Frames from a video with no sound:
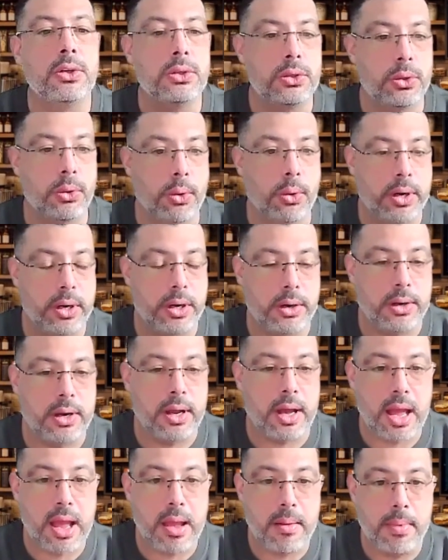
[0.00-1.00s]
during their
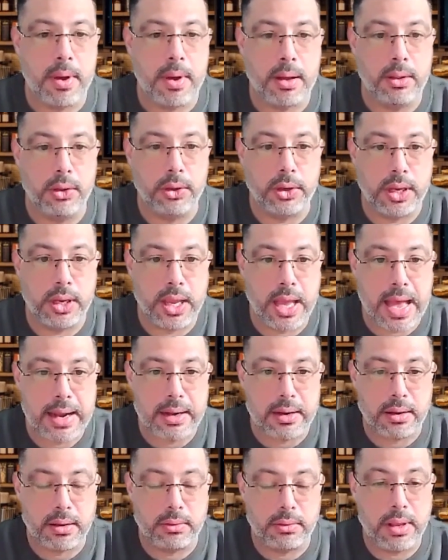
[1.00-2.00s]
time looking at